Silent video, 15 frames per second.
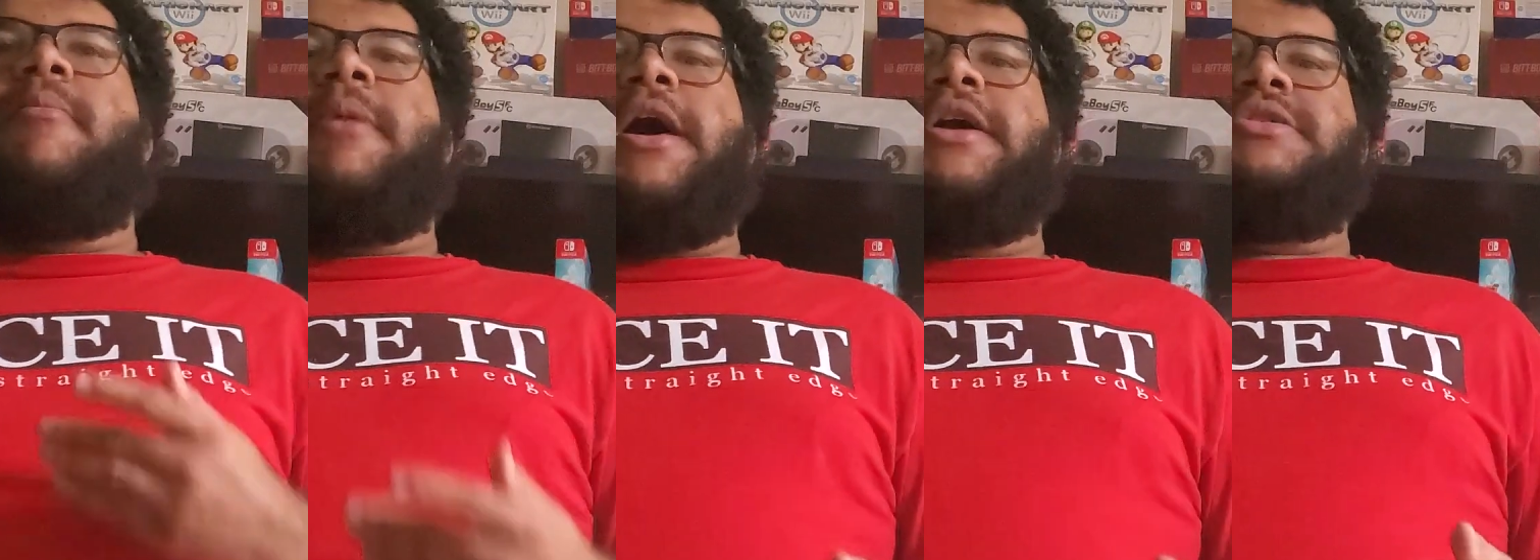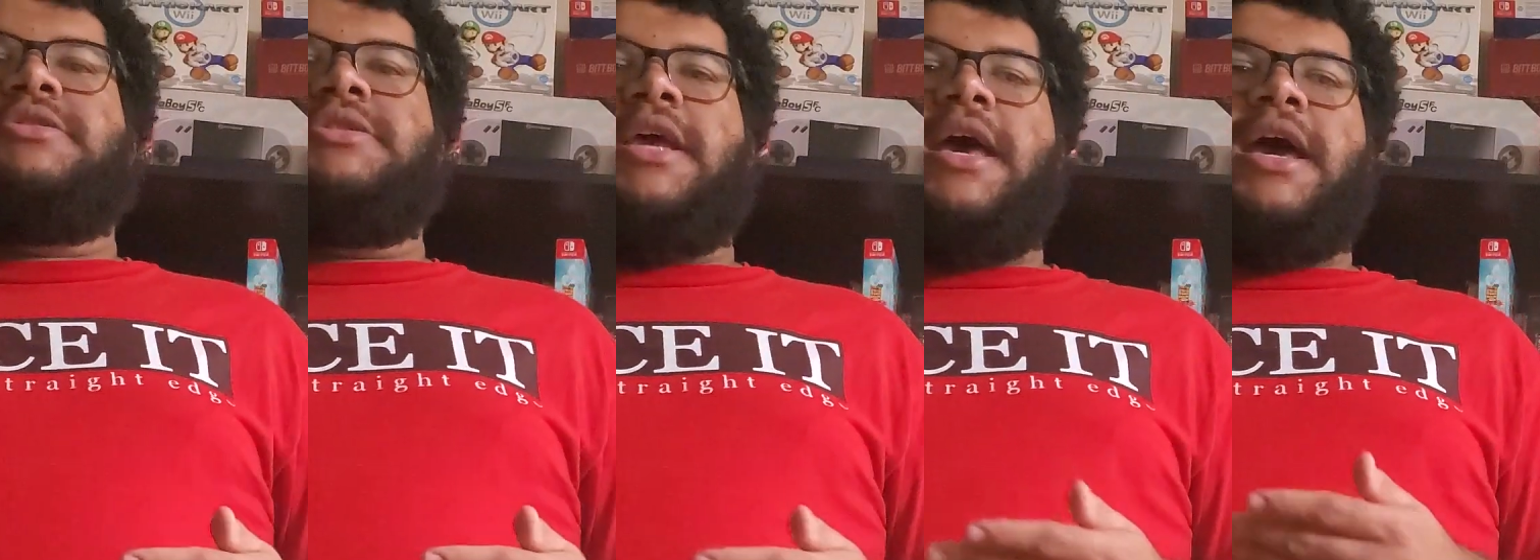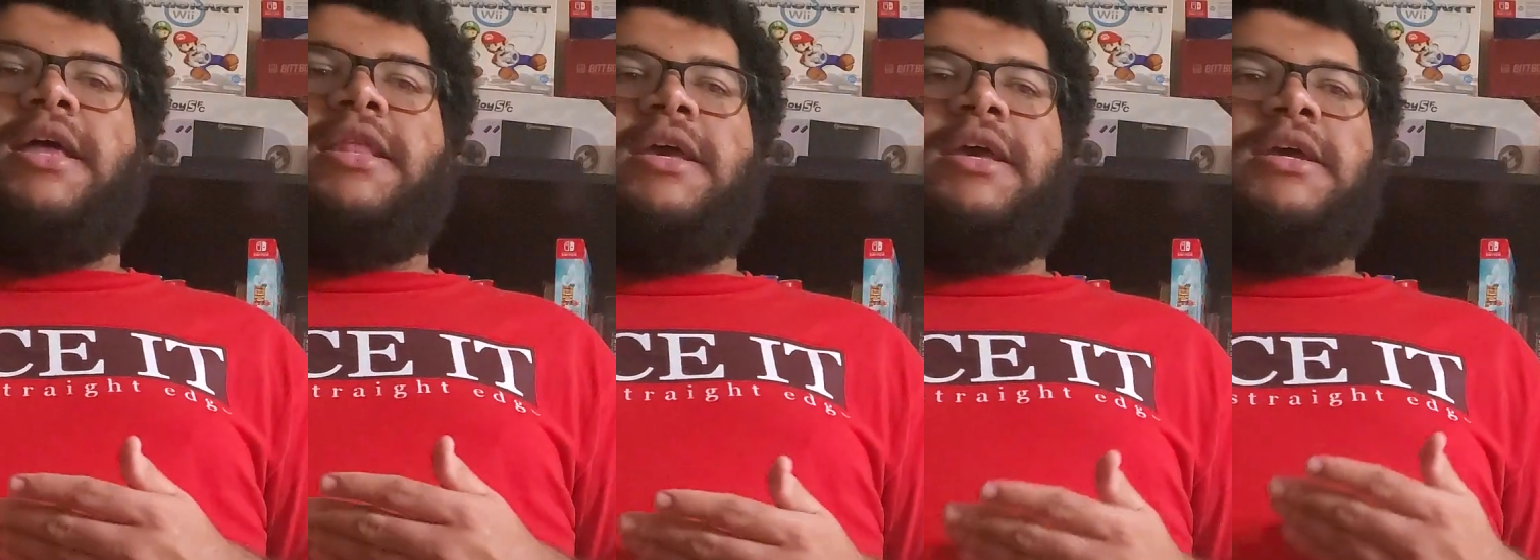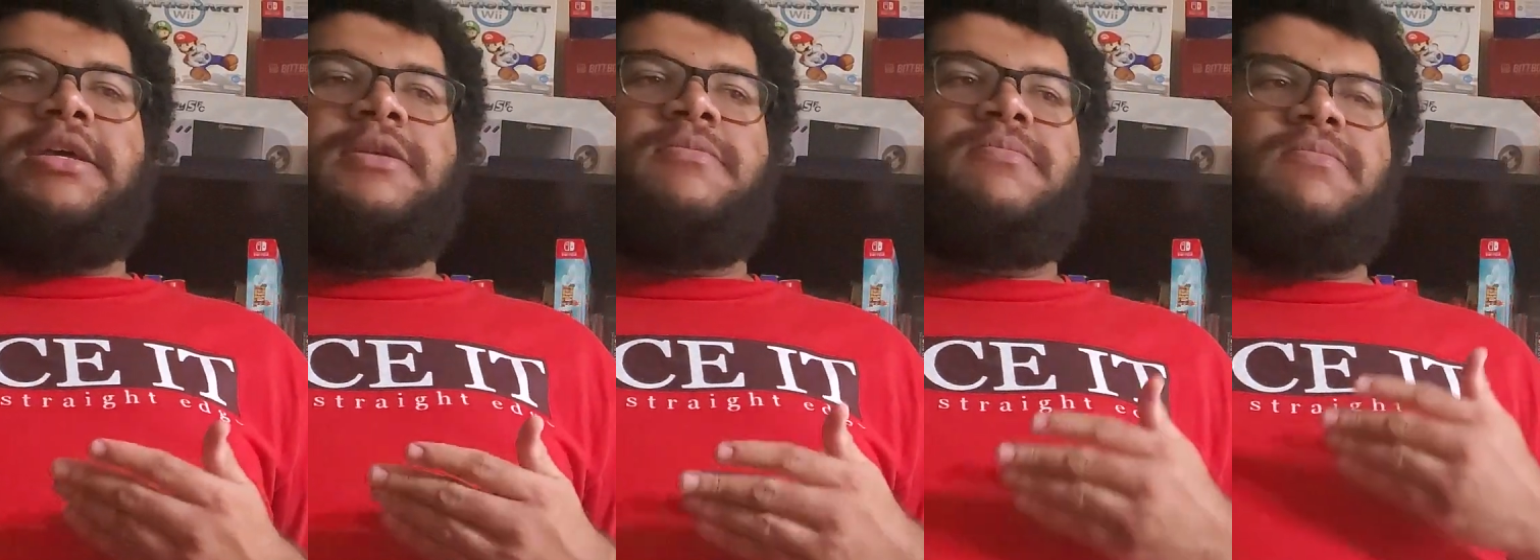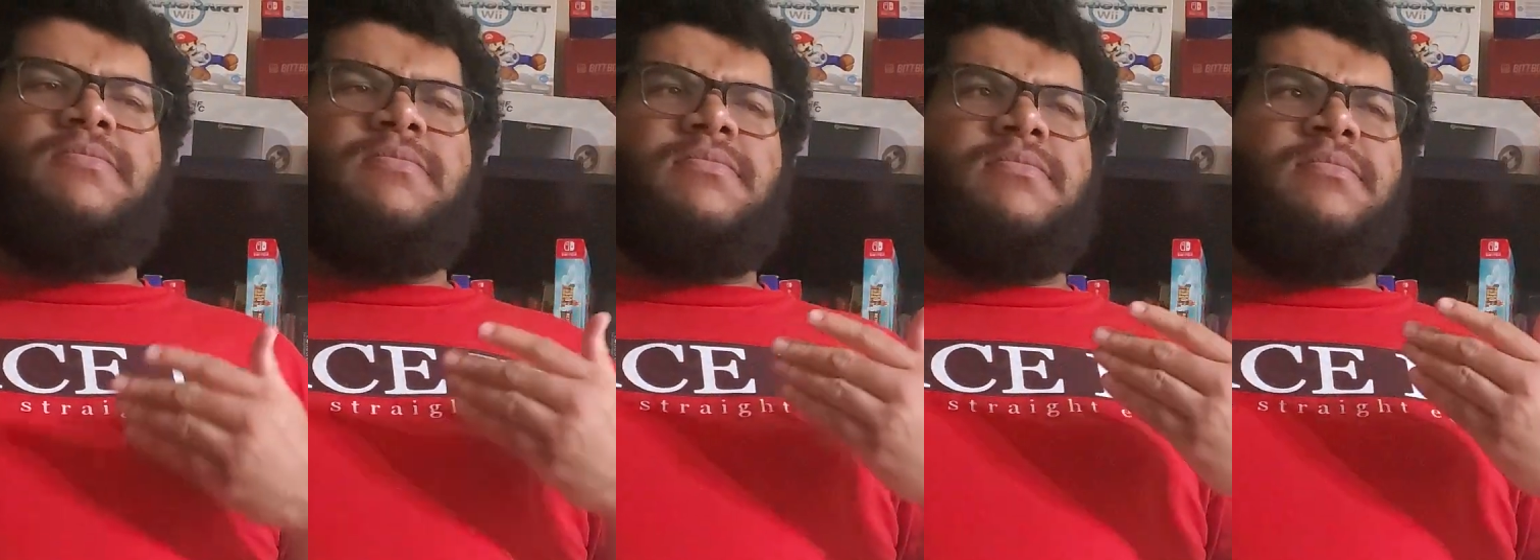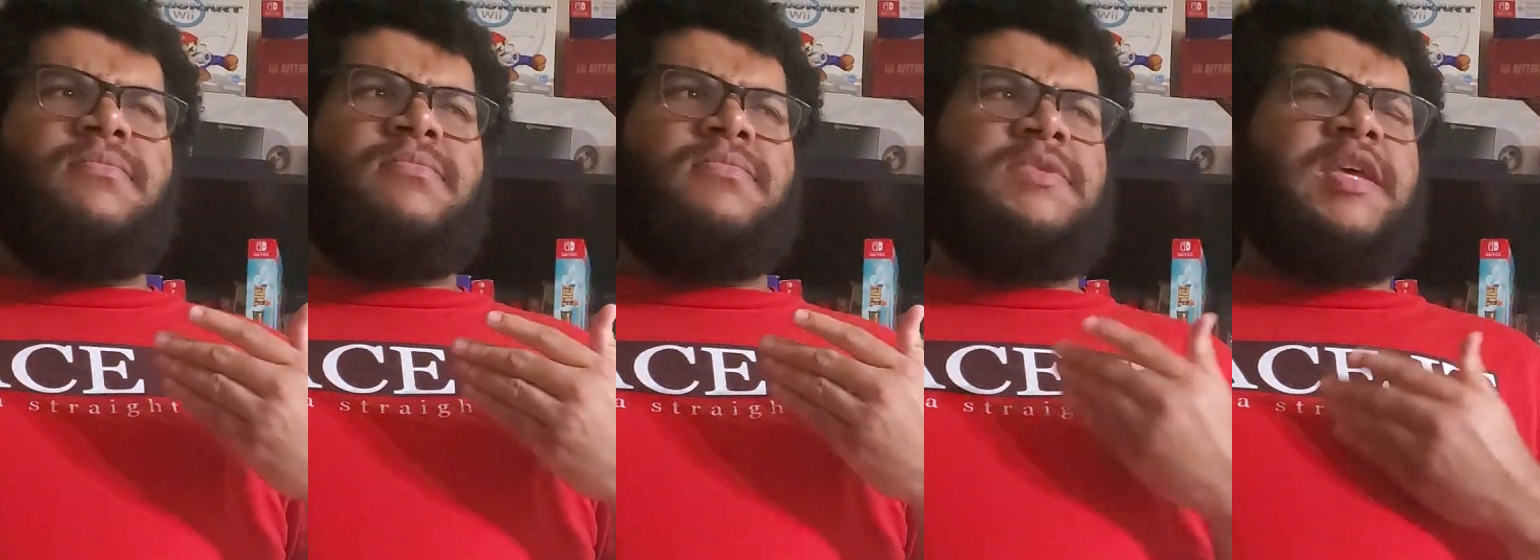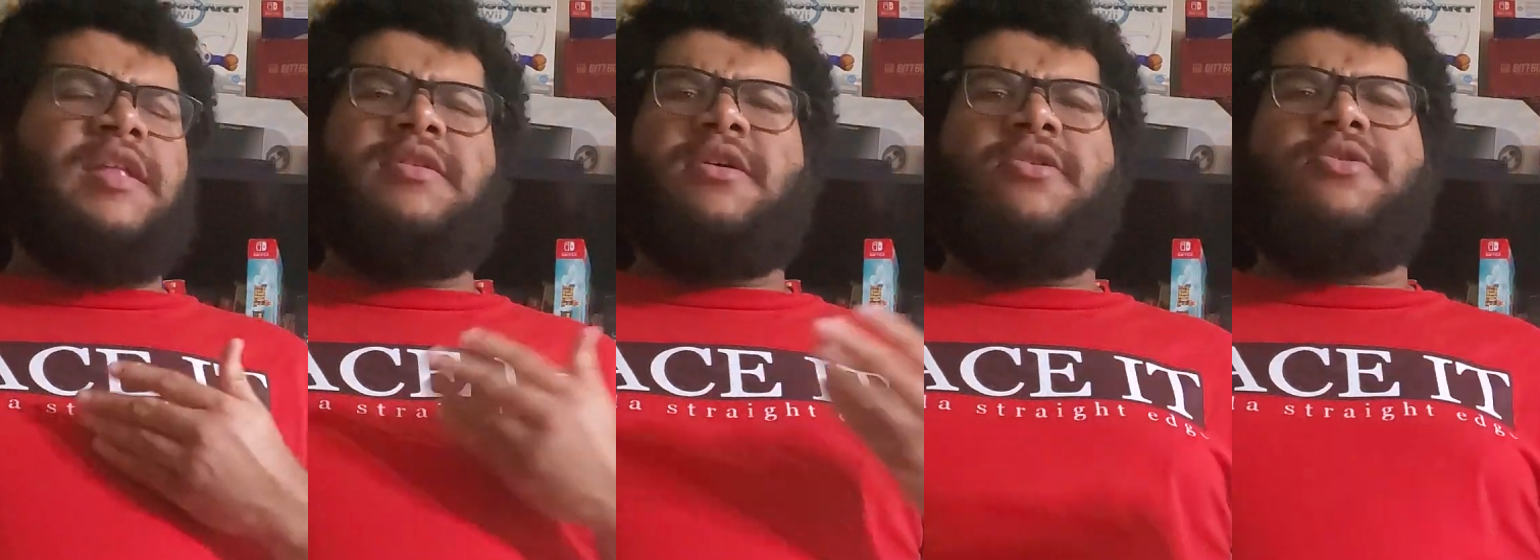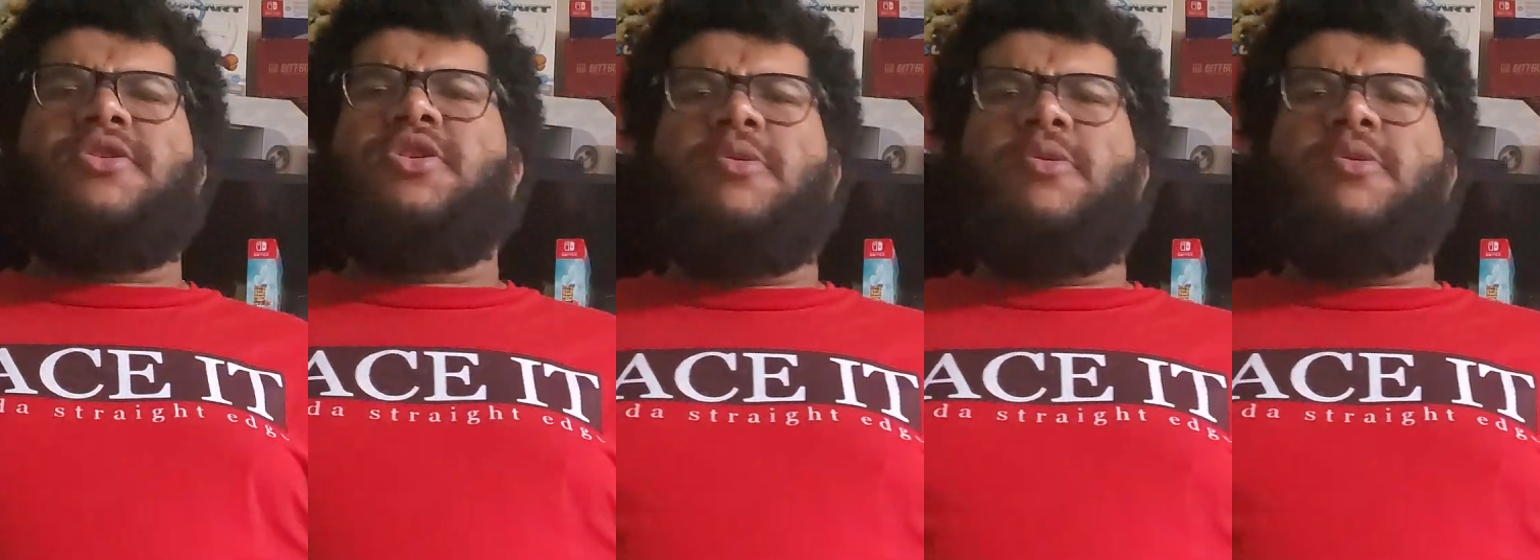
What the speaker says: I actually had a $10